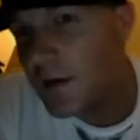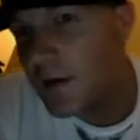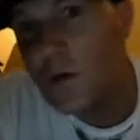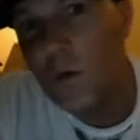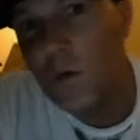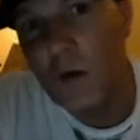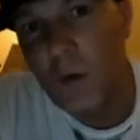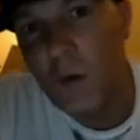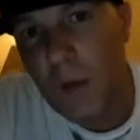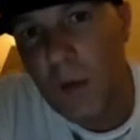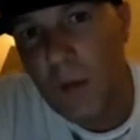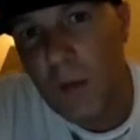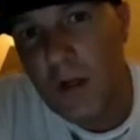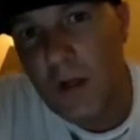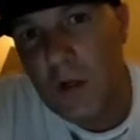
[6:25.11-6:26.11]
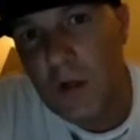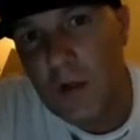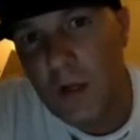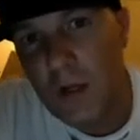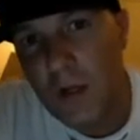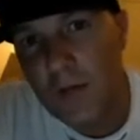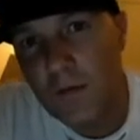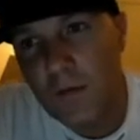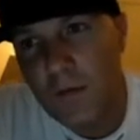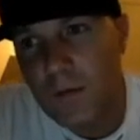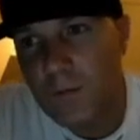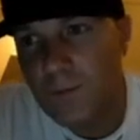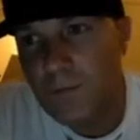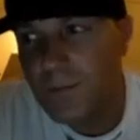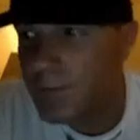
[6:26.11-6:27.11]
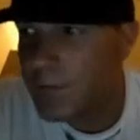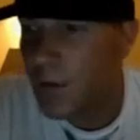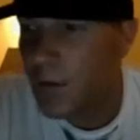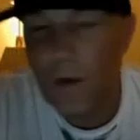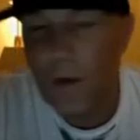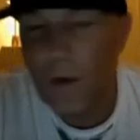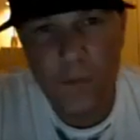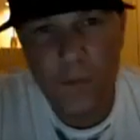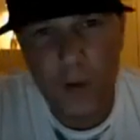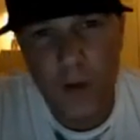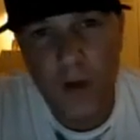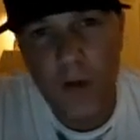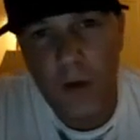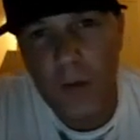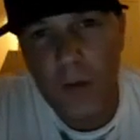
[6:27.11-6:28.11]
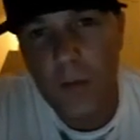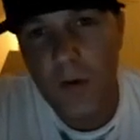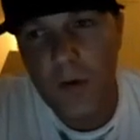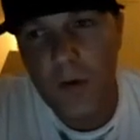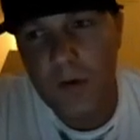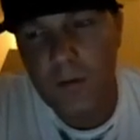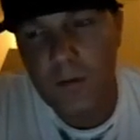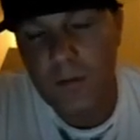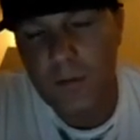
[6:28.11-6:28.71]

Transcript: It's what a great manager says, great friend, great partner.